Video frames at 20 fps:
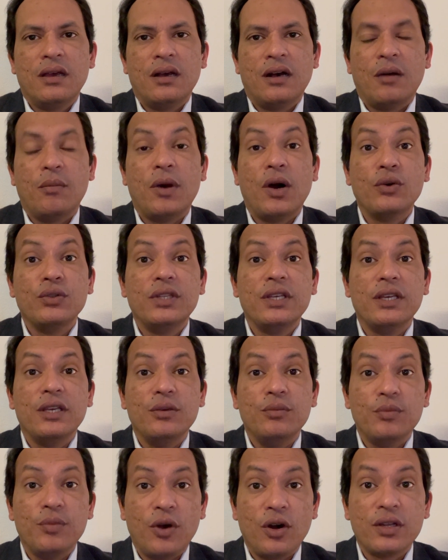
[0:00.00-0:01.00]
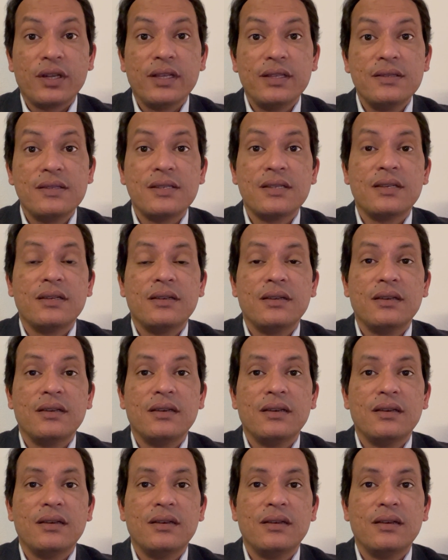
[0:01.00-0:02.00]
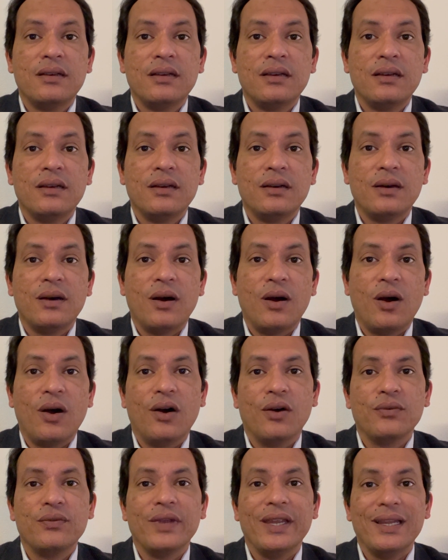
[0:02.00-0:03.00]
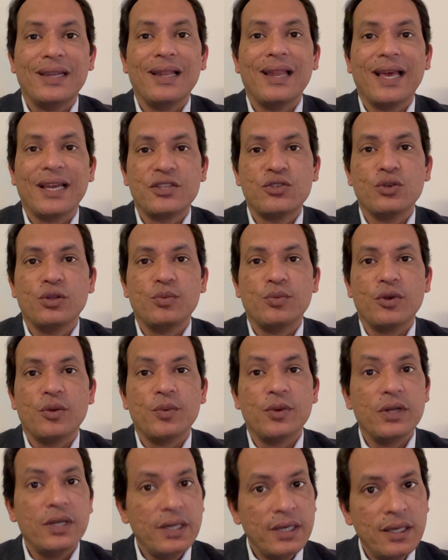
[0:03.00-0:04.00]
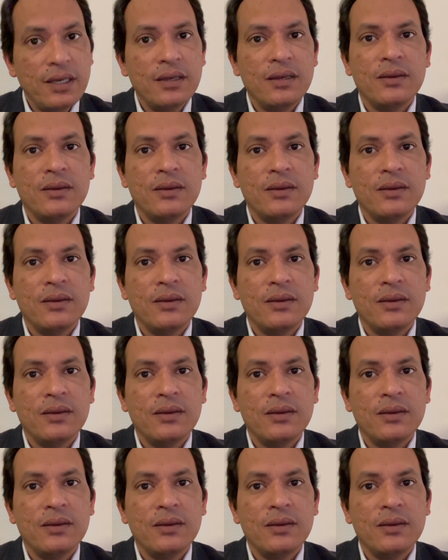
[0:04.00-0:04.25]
about the importance of intellectual property,